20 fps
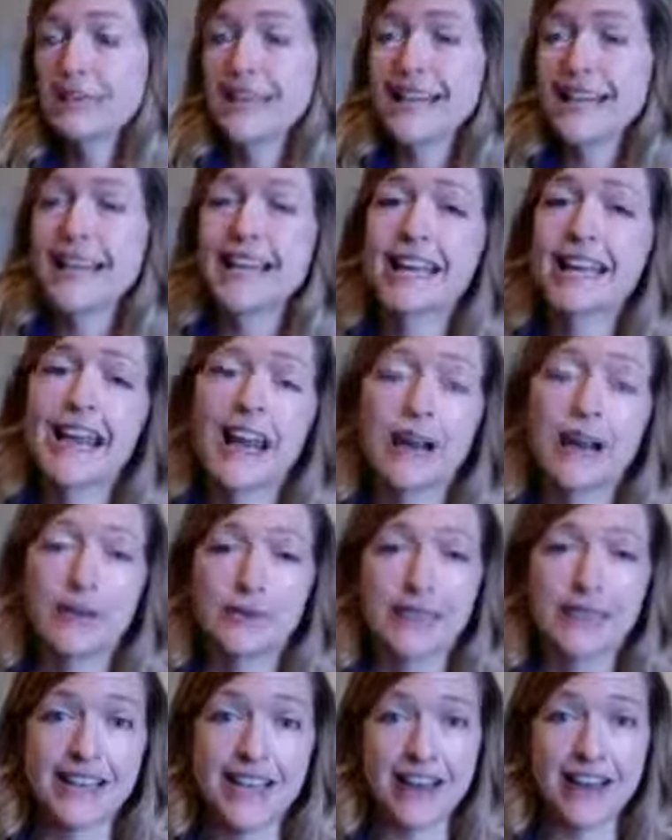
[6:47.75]
in and
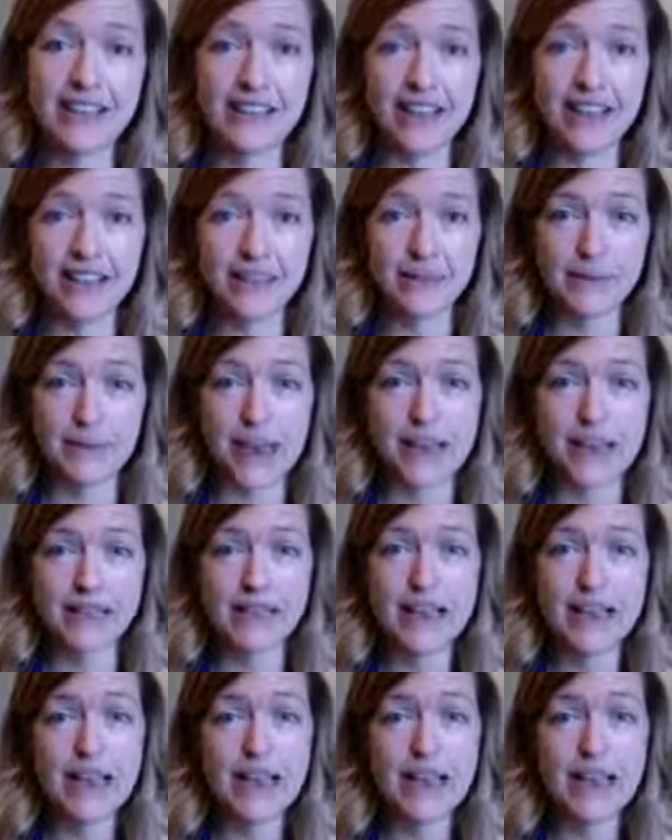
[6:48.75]
outside of that space.